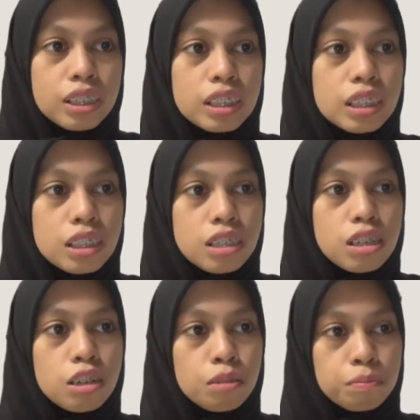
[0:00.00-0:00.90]
This is
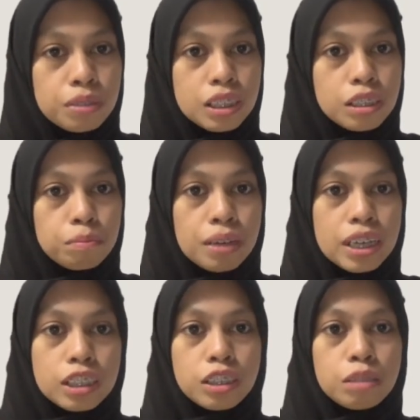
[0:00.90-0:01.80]
accomplished
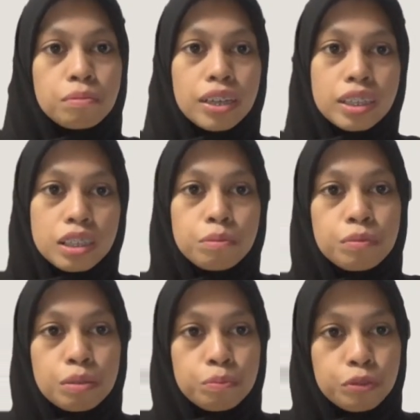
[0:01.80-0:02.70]
by streamlining,
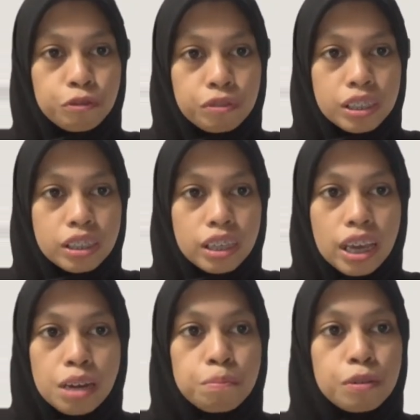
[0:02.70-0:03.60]
improving,
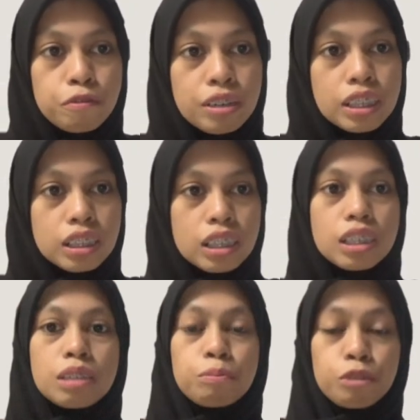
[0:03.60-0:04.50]
and perfecting
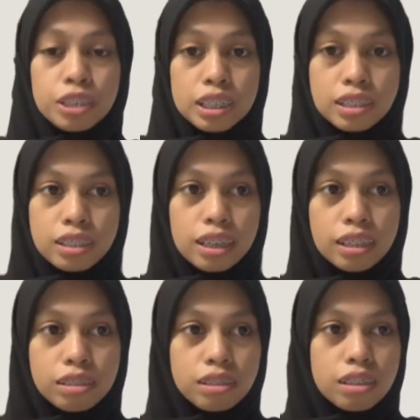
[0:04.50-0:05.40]
the product
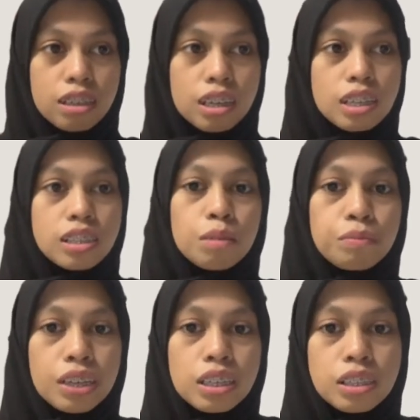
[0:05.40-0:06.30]
design.
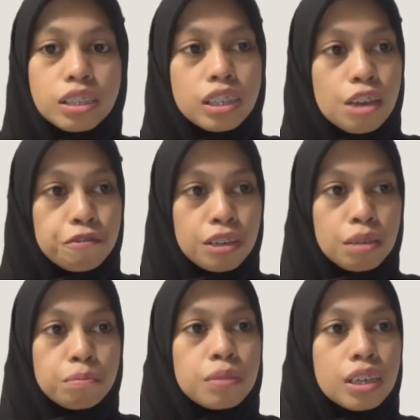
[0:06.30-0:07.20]
Sometimes
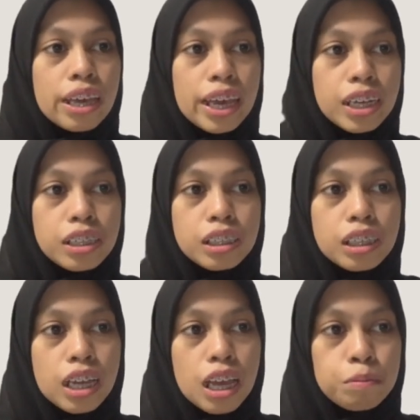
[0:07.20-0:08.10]
DFM and
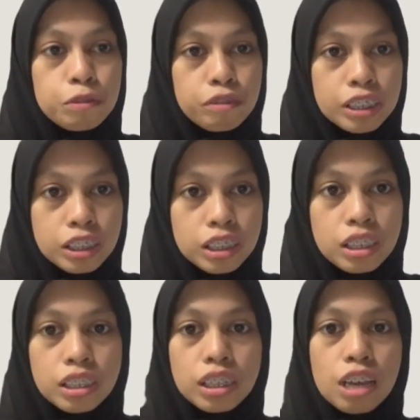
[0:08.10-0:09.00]
the
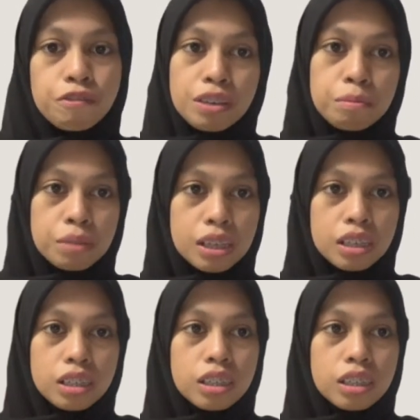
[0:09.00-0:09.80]
abbreviation DFMA